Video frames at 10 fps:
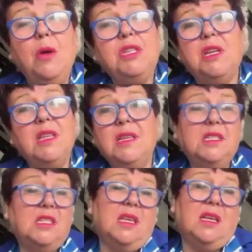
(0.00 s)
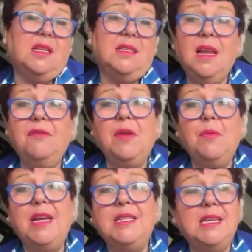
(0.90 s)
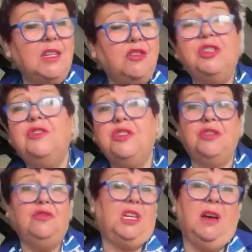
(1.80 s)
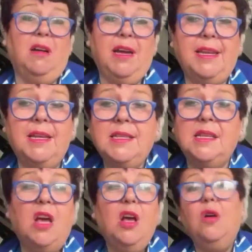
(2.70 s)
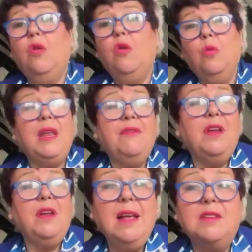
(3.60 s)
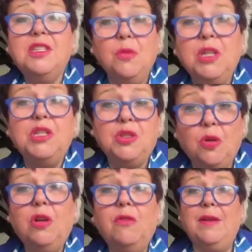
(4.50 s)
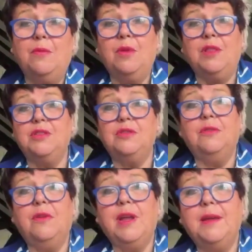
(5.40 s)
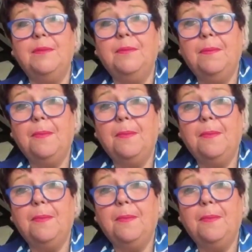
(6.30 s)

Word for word: which I just think is a lovely way to introduce children to kindness or whatever else you want to talk around with the story.